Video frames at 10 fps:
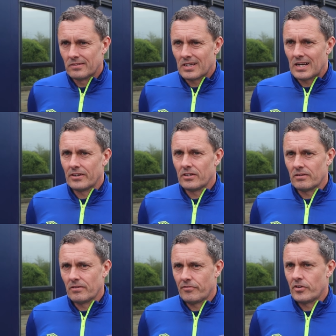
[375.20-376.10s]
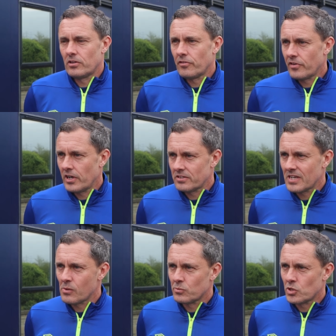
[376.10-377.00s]
kind of, you've heard the phrase
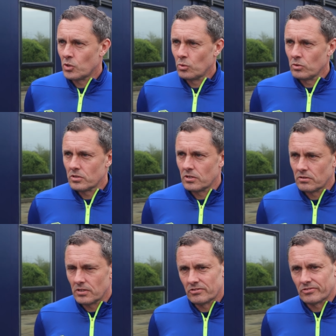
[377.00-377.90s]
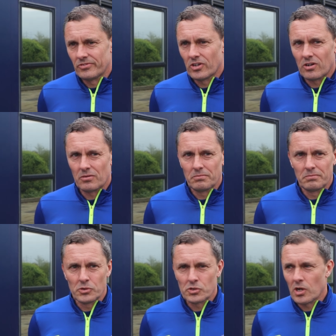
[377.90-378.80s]
down tools and there's not
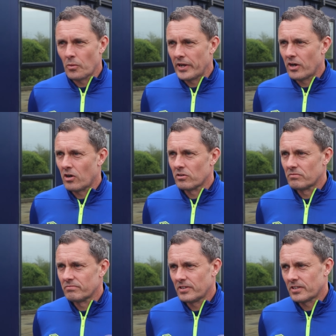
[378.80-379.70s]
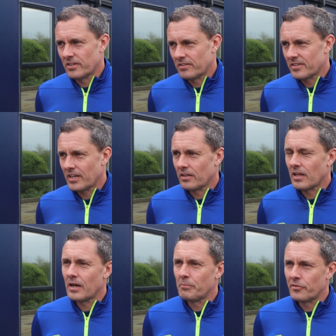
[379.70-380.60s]
much going on. You can tell
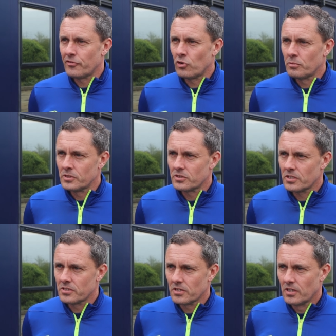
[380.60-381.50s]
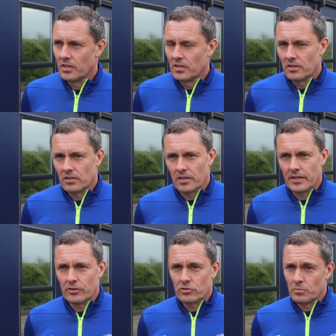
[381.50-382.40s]
that in performances.
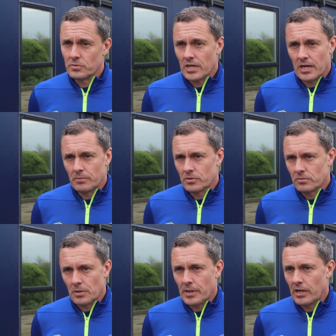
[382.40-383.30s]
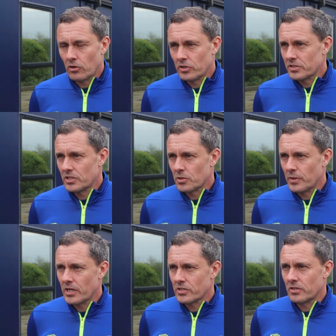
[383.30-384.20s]
And then sometimes, depending on your
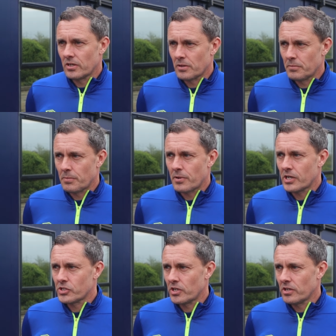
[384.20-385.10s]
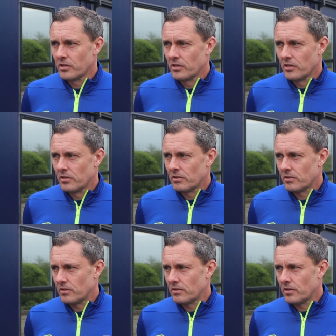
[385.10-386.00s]
situation, it can be pressure
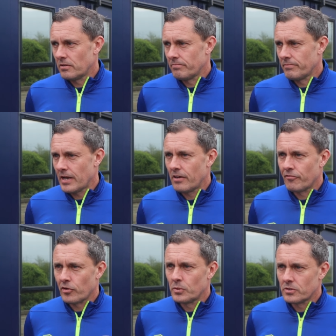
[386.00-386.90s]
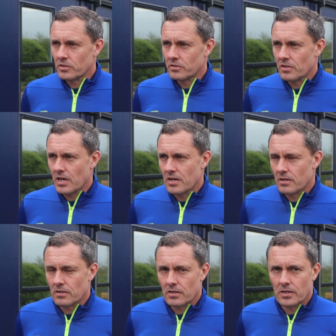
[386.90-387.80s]
that, that then influences that.
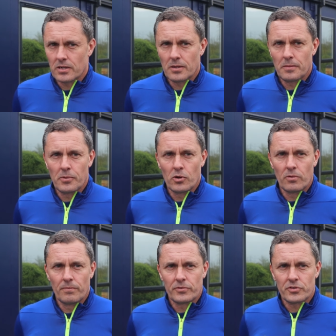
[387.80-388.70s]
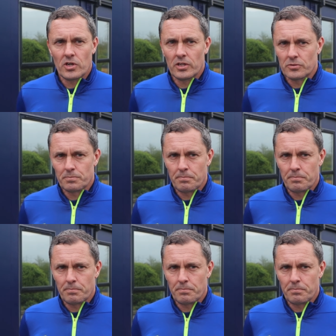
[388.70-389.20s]
Uh, but certainly